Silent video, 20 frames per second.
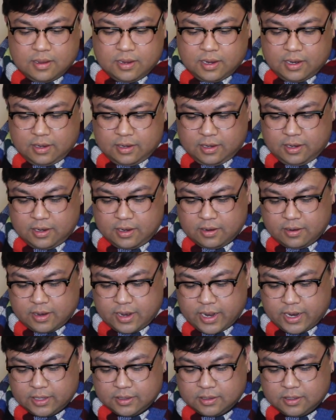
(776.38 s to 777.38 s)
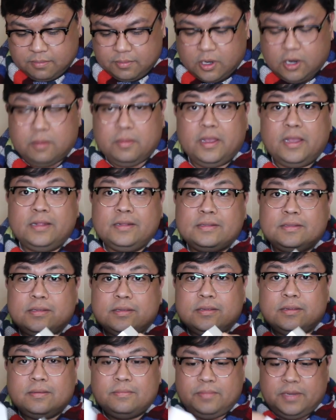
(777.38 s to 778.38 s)
in here at the
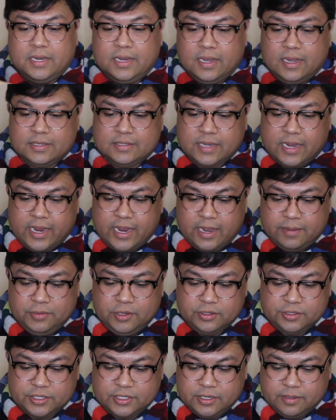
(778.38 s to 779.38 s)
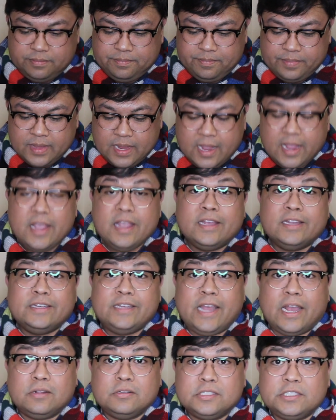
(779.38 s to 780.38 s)
moment because I am using them
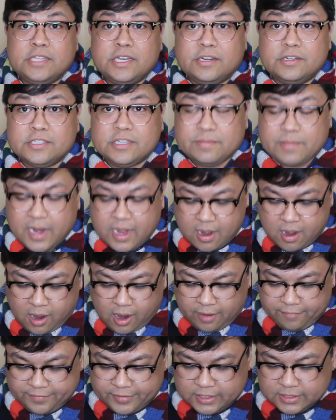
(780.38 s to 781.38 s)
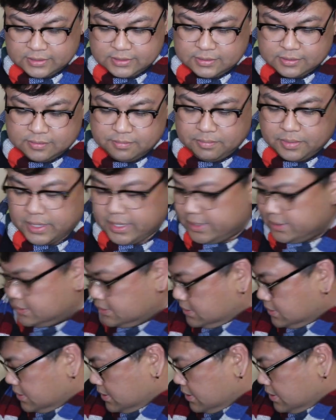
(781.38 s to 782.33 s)
downstairs in my office, but